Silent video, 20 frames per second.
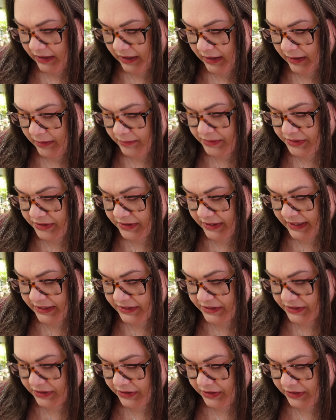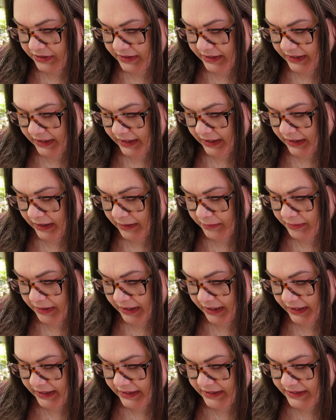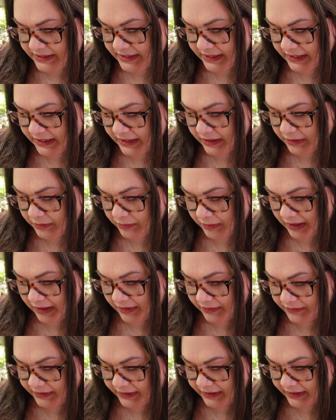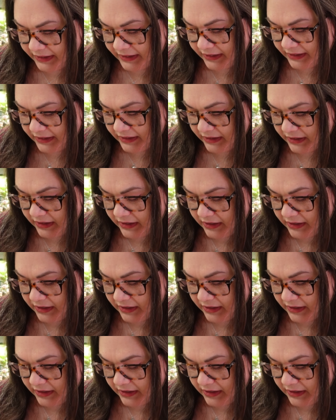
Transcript: Um, so that's a good thing. I'm kind of digging around in it.